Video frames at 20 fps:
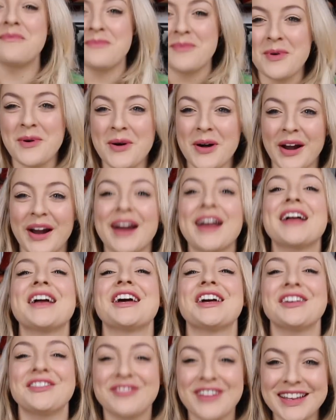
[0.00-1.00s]
More
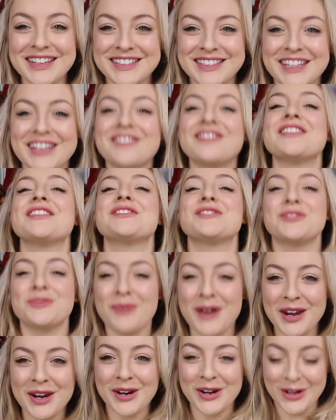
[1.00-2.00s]
festive
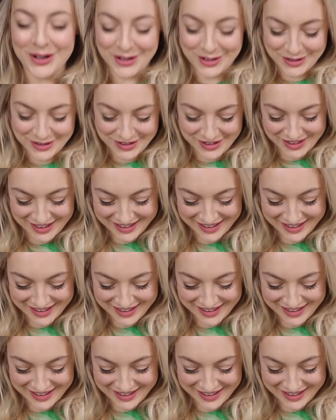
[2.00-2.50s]
sweaters.